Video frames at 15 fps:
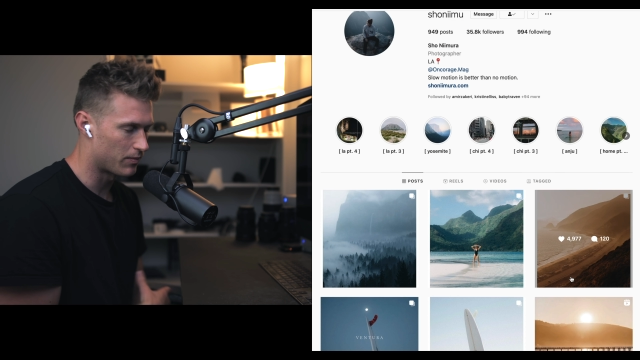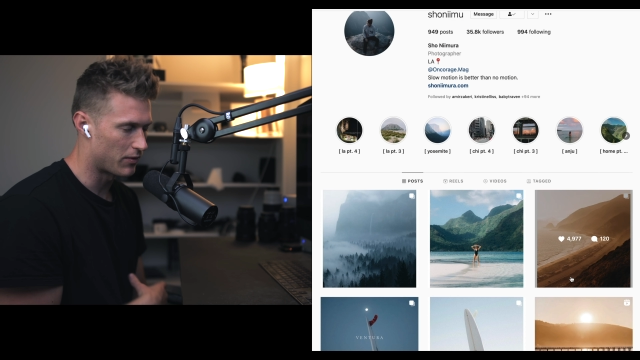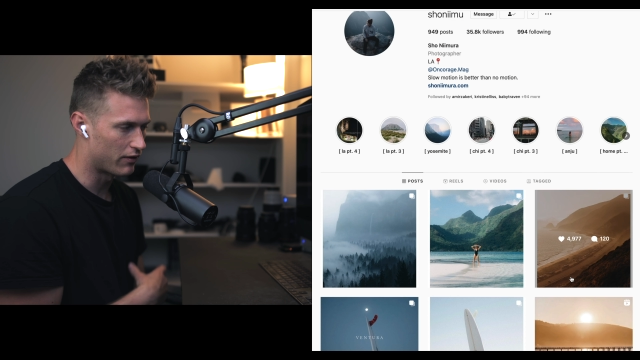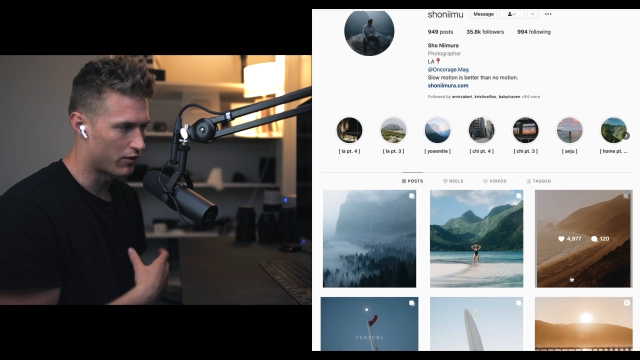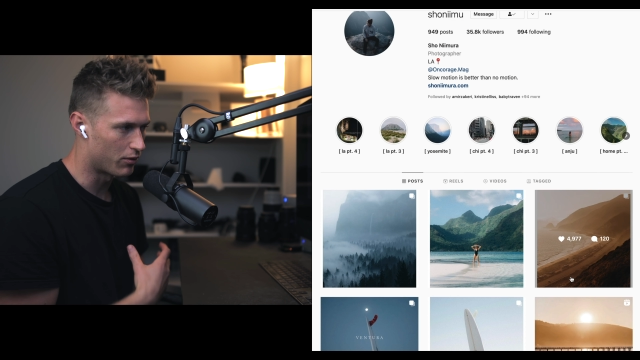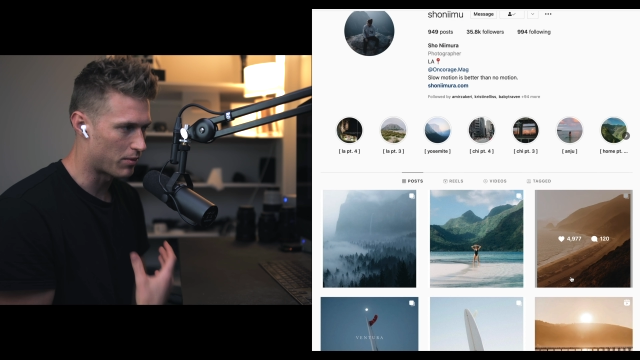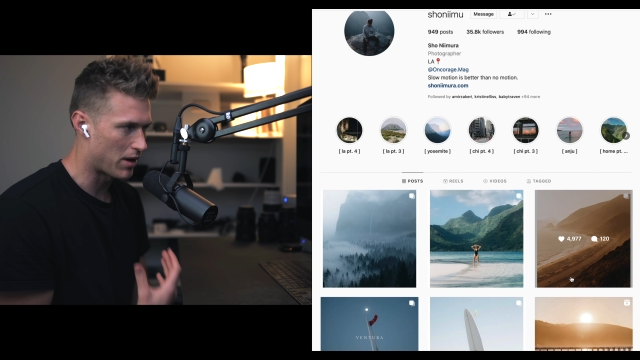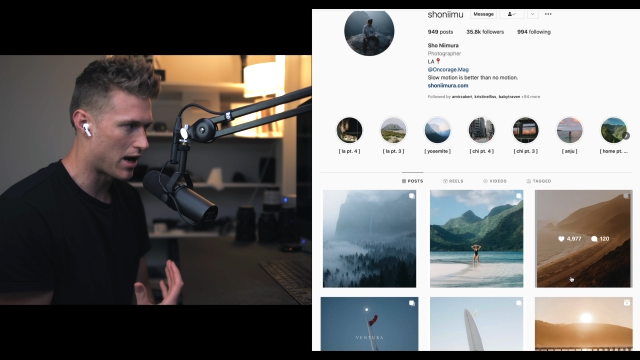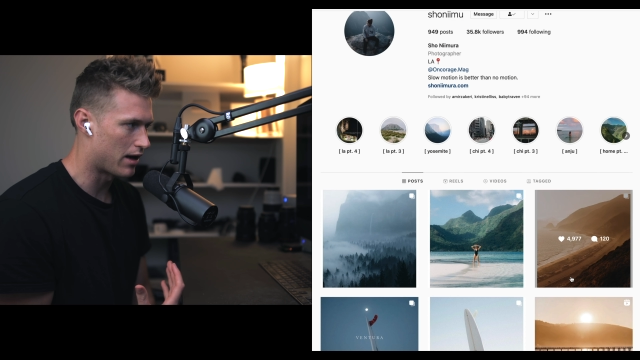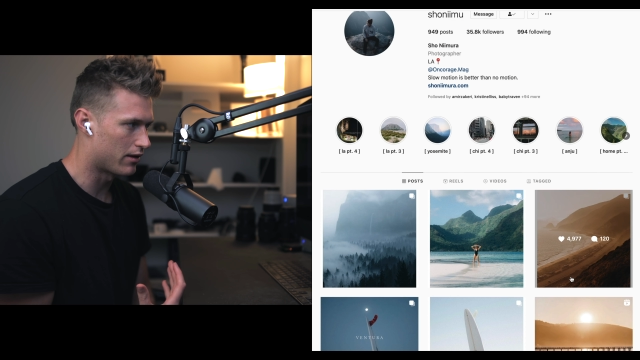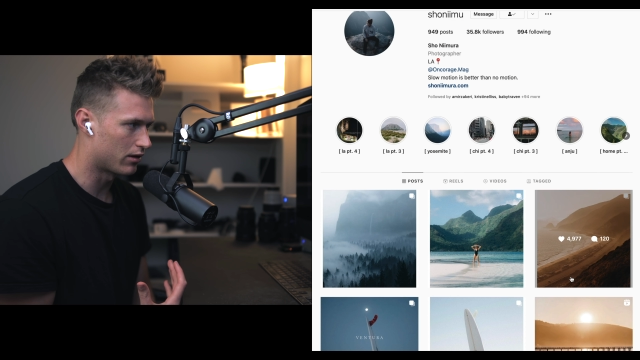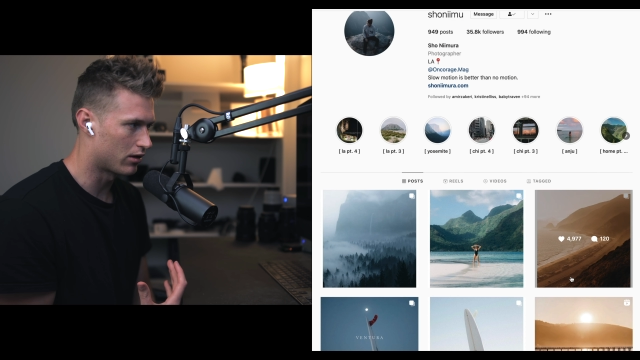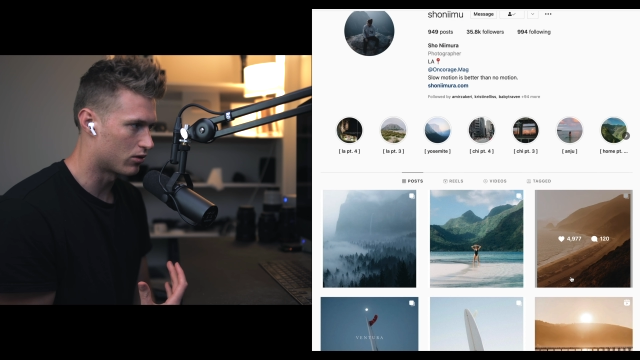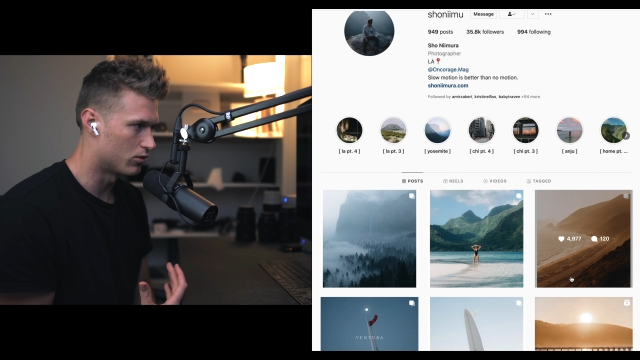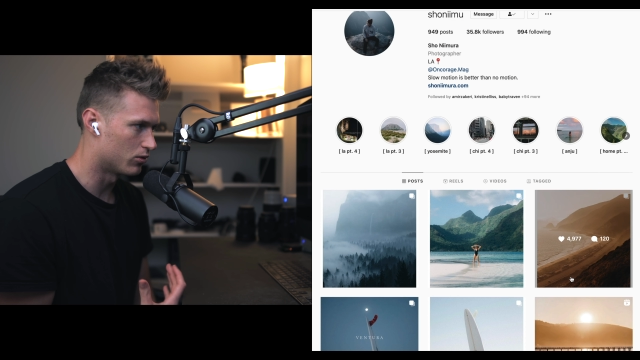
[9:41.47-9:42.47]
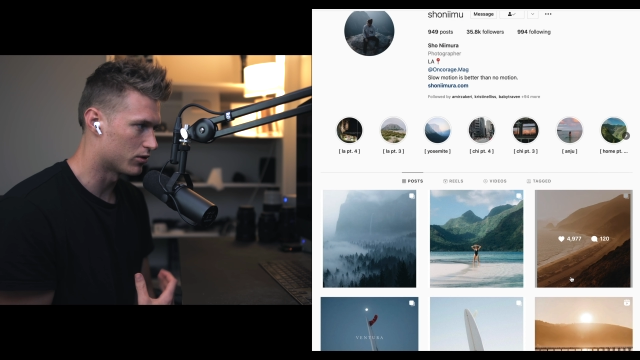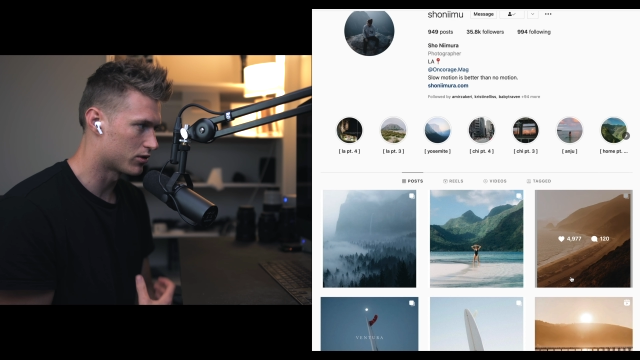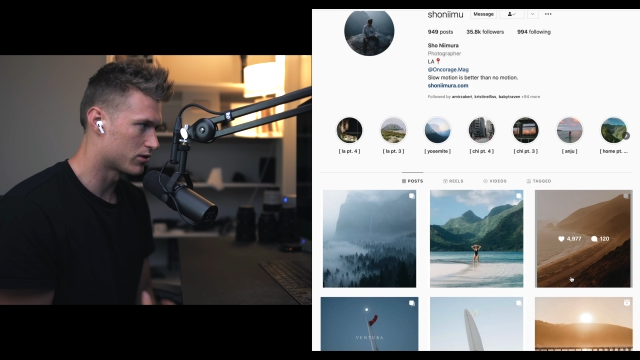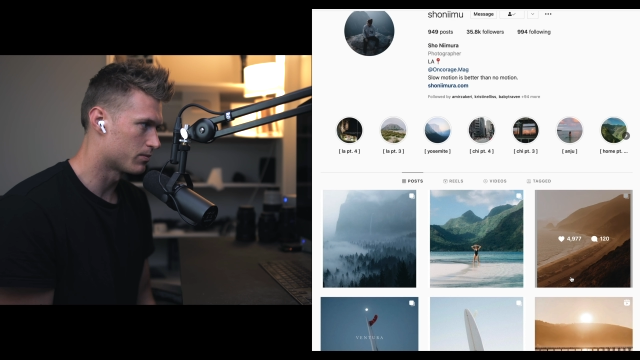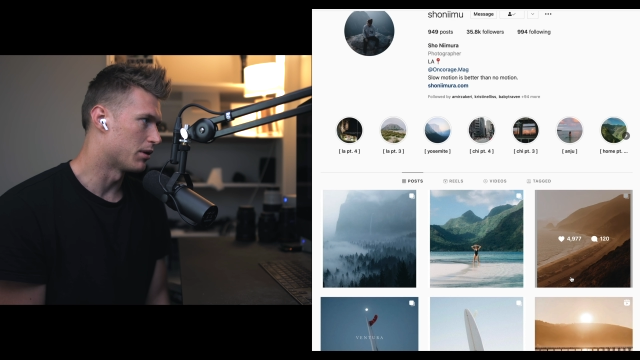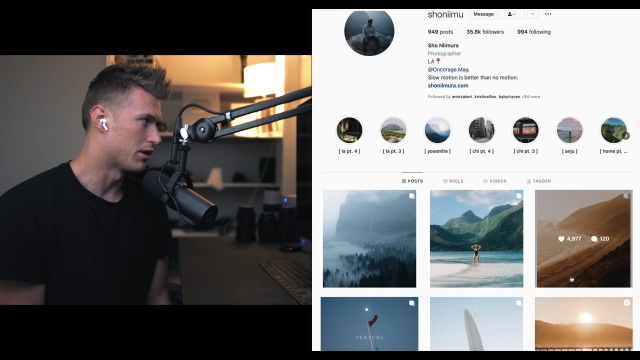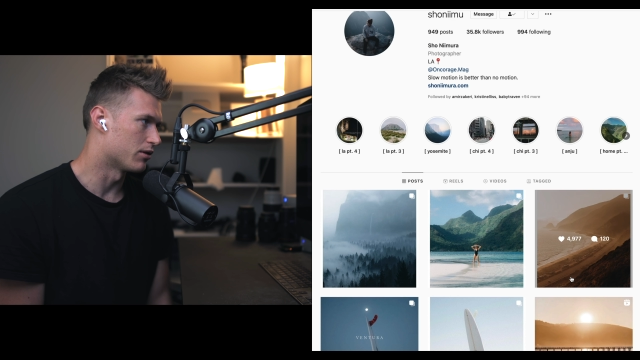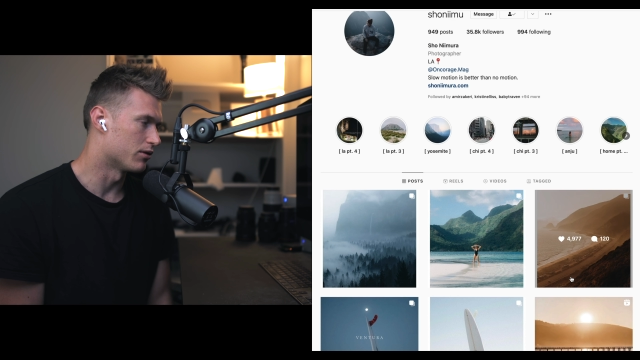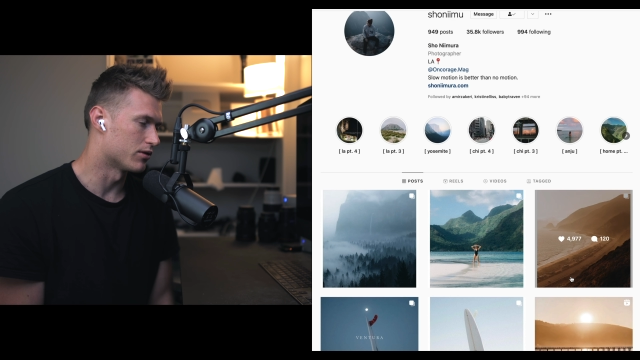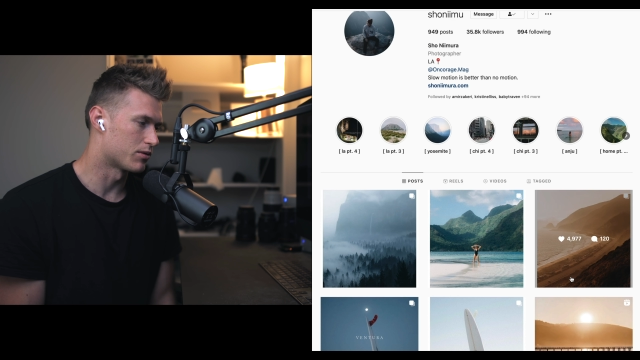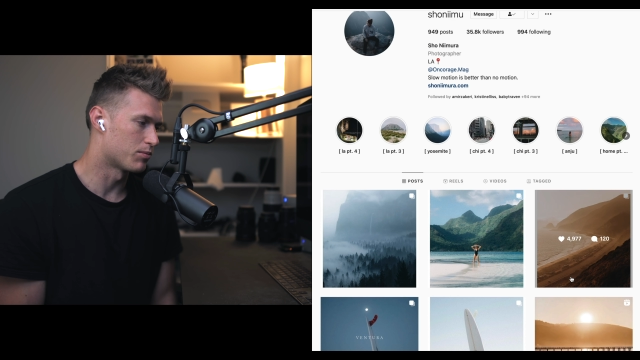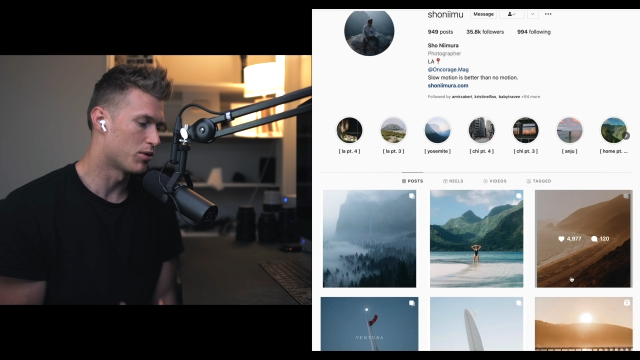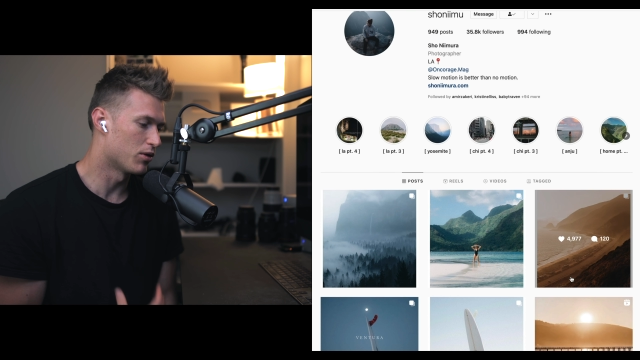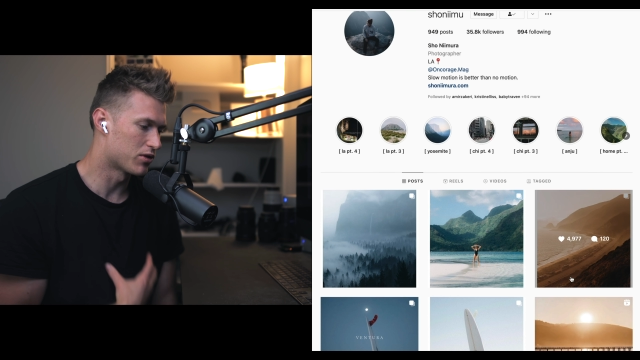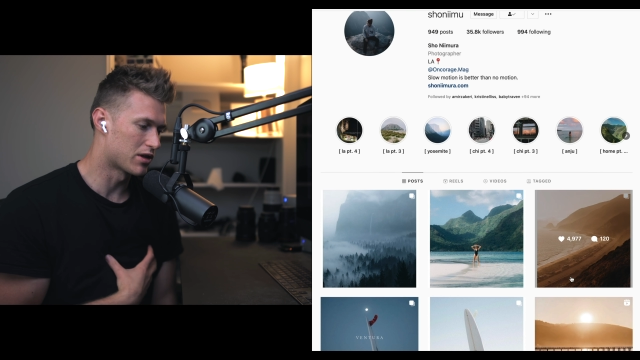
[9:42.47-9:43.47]
if you're part of the course because
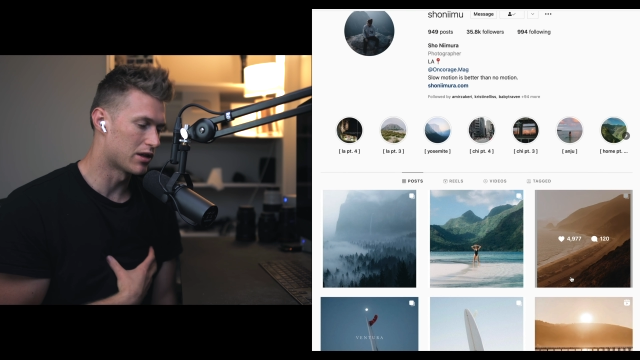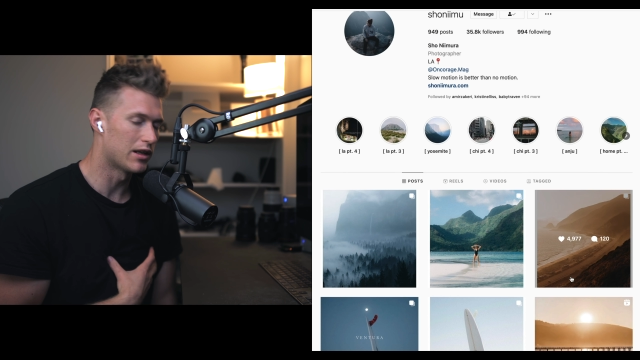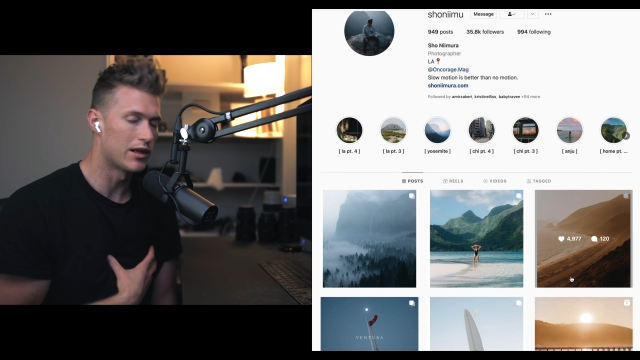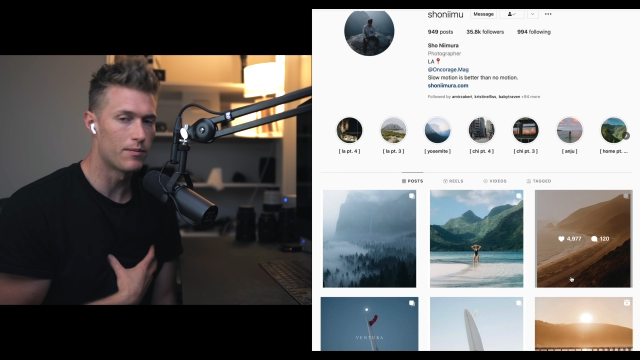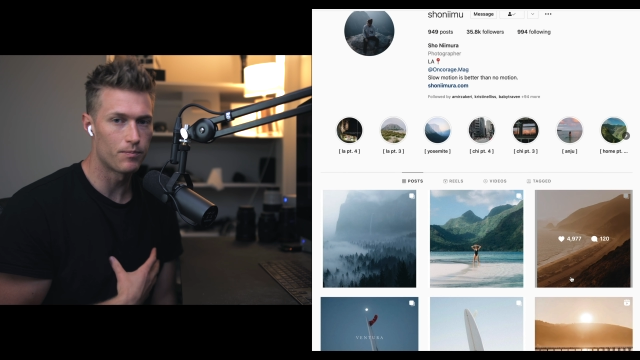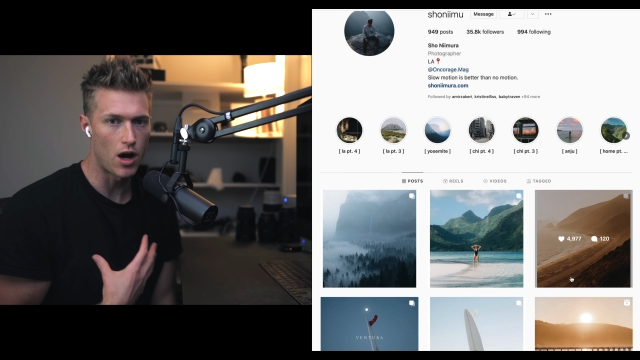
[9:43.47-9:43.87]
personally personally,